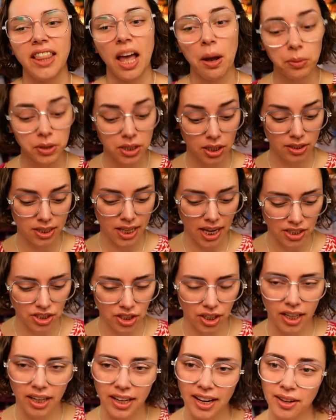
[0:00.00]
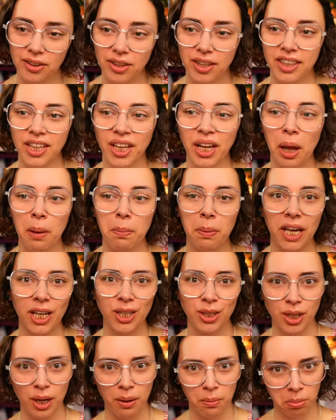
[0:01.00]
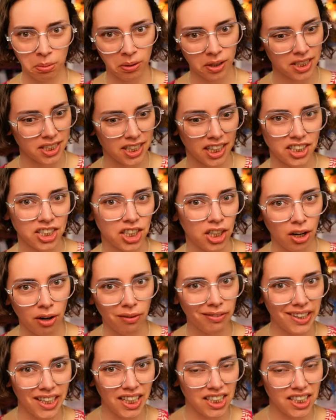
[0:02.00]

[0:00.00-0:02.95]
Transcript: that was her session. Now, the thing I picked up is actually not